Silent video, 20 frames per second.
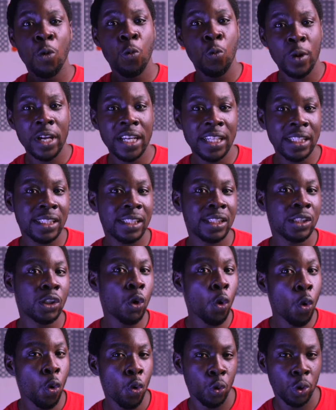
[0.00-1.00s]
weight
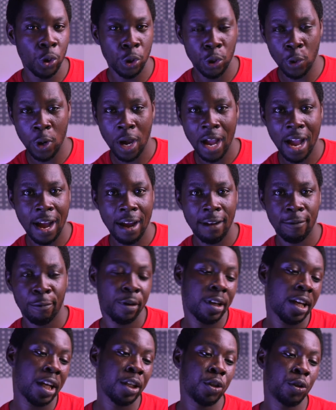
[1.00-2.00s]
goal you have,
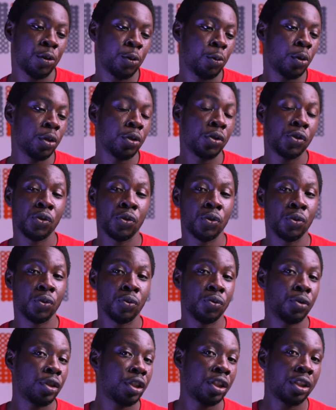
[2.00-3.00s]
whether you want to
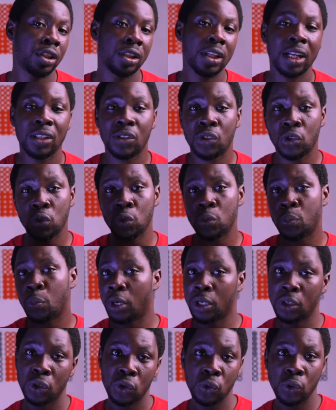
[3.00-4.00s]
reach that
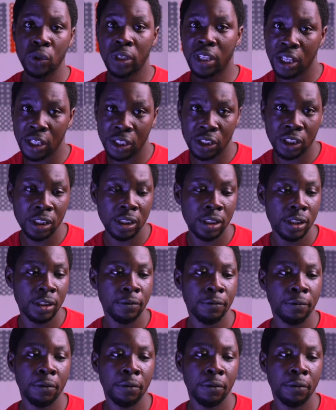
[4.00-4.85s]
2.2 kg